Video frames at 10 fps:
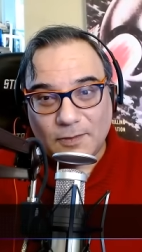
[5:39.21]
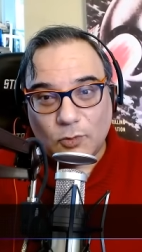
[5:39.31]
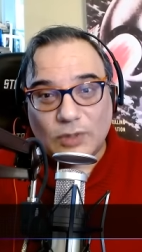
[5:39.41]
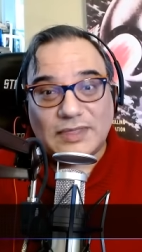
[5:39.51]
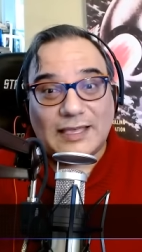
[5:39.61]

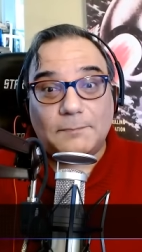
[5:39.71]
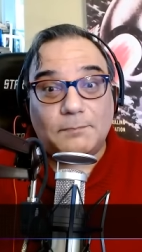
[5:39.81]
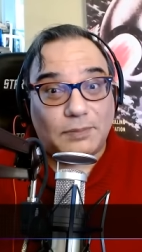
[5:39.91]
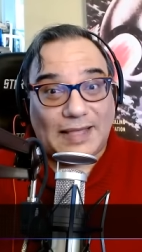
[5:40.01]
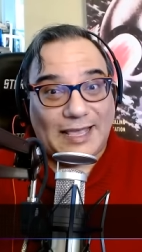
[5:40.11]
what they can
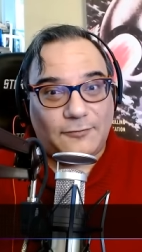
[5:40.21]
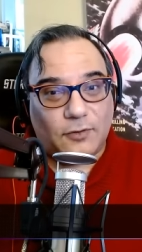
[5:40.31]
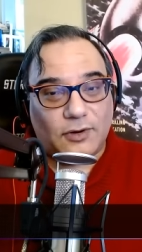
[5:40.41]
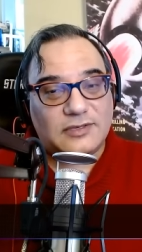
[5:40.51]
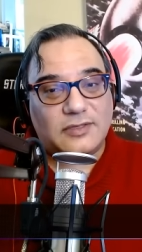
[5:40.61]
plan
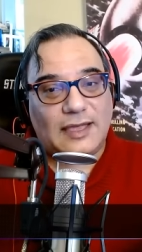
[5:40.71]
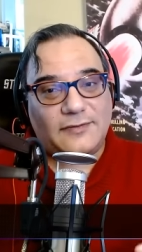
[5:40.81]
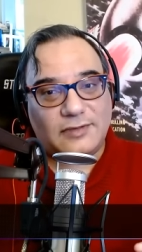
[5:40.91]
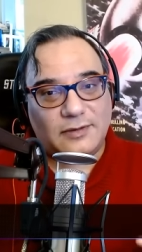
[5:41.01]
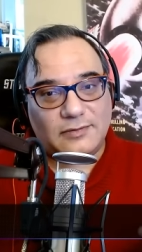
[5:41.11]
for, so they
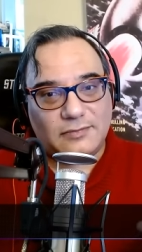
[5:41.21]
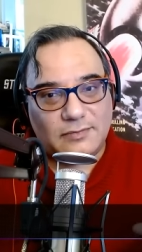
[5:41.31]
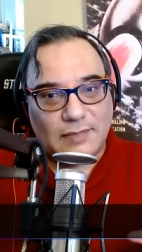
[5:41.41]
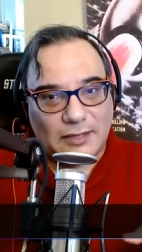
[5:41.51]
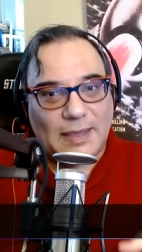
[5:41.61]
have to
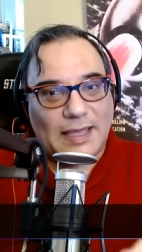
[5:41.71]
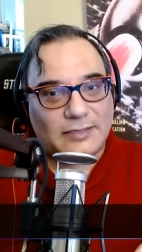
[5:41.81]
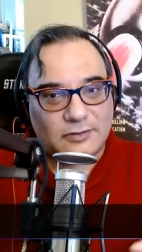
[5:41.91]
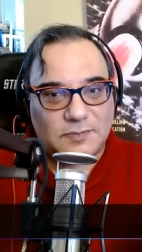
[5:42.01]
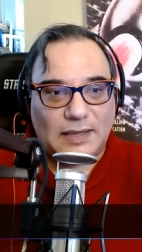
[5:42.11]
like make
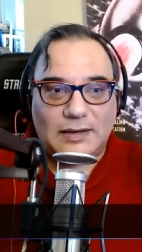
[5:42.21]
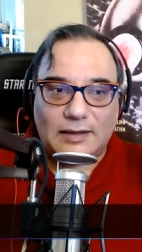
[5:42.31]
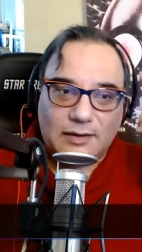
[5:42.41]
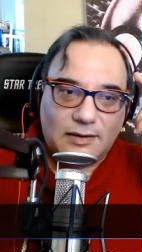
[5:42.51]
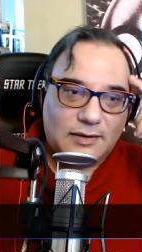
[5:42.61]
their
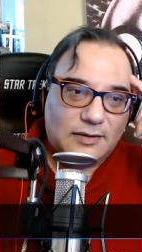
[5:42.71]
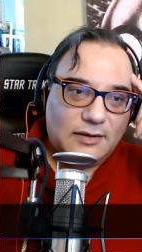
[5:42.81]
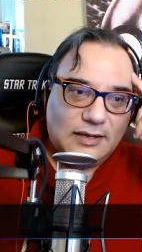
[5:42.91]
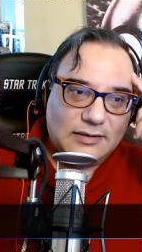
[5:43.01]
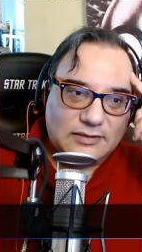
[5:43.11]
spending
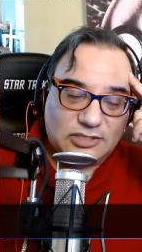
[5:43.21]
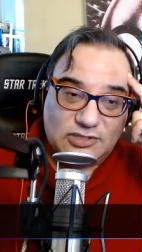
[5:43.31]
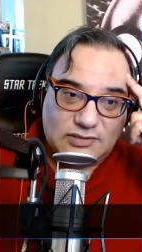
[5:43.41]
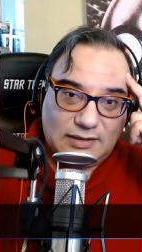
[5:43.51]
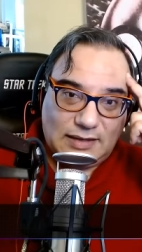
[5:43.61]

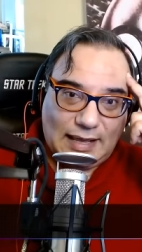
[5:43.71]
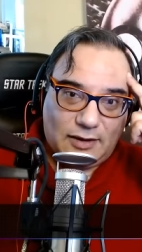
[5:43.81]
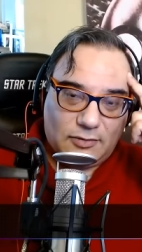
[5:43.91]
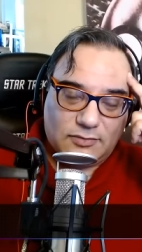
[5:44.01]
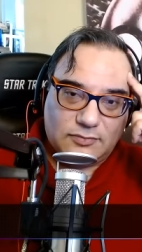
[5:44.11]
decisions
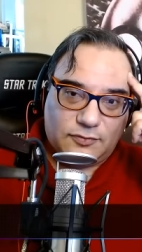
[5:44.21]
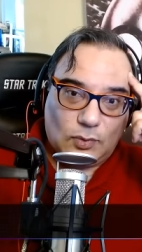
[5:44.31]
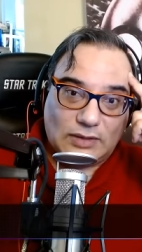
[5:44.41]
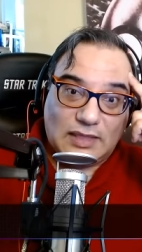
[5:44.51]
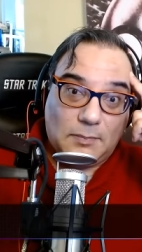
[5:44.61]
now for
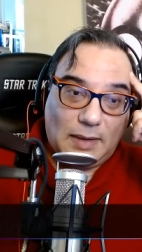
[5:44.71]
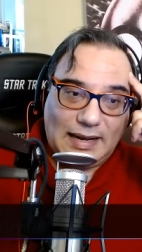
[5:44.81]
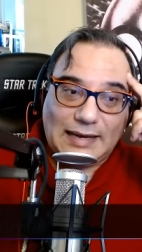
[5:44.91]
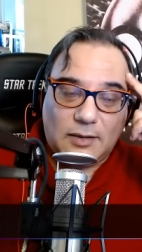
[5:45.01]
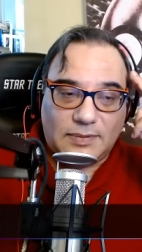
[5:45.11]
what they might
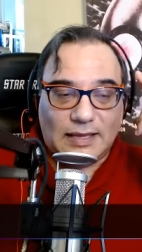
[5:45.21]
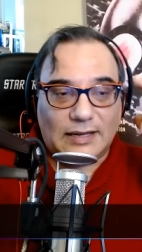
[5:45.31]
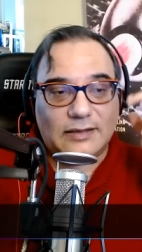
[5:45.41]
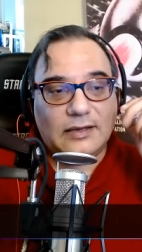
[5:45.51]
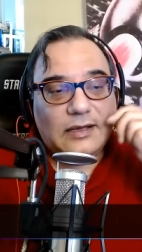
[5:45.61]
end up
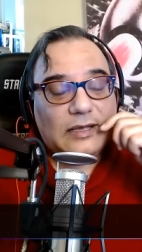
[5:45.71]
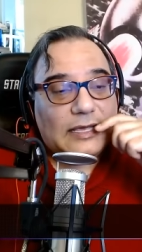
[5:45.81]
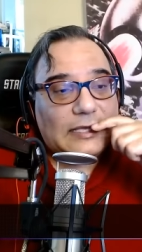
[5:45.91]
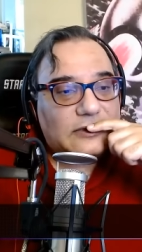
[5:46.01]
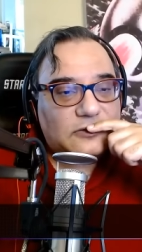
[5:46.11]
getting.
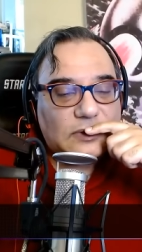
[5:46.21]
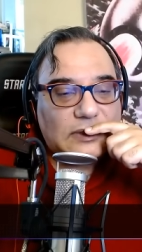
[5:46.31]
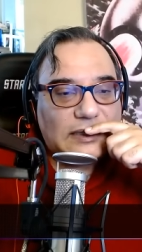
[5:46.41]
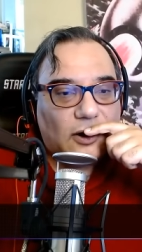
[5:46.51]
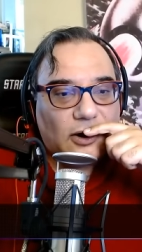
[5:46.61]
It's just
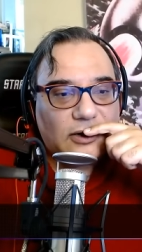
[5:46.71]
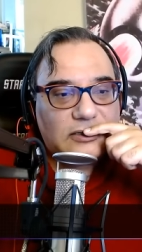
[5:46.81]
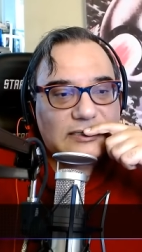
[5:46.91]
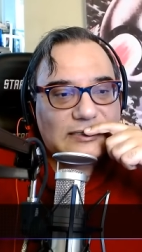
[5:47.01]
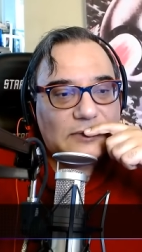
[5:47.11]
really hard
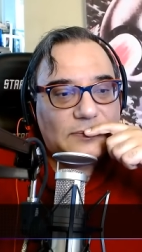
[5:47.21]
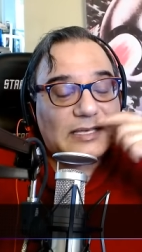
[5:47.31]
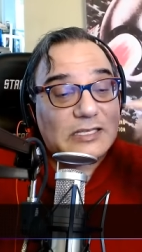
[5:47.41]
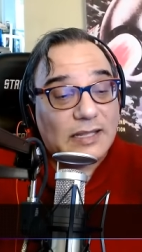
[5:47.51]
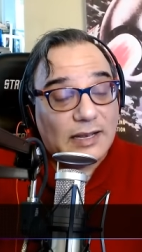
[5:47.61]
to see,
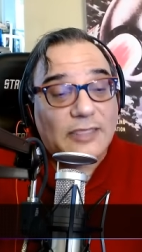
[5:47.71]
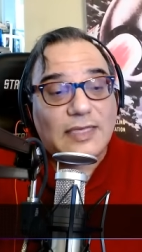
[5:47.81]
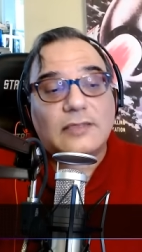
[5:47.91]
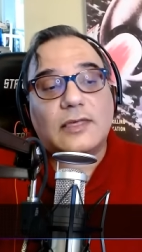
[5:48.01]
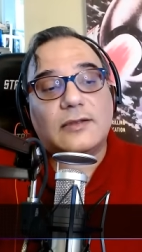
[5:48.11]
because, and I
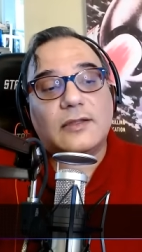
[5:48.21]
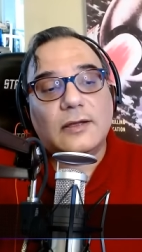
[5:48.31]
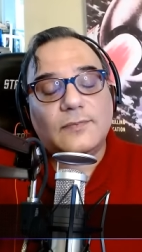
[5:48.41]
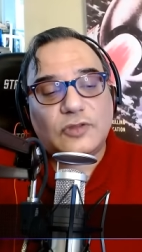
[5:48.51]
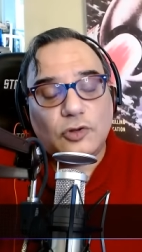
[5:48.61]
think that
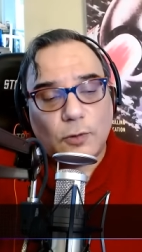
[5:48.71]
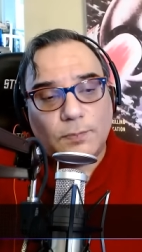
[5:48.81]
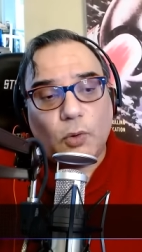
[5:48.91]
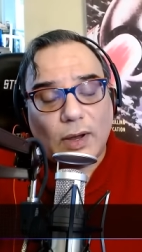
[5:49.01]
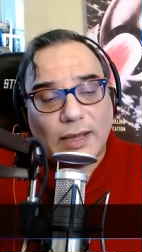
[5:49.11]
to your
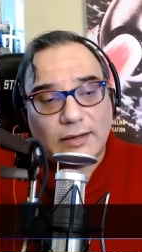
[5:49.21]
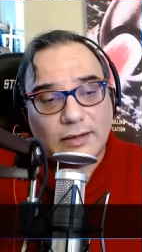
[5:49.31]
point,